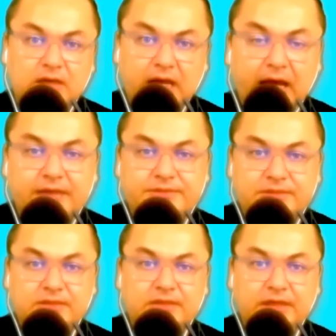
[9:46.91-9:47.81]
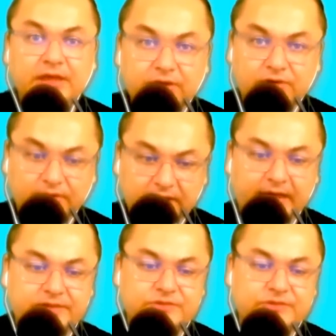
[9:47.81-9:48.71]
act in your
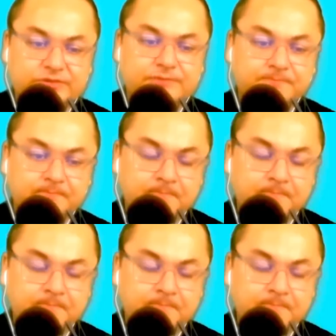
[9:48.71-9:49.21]
classes.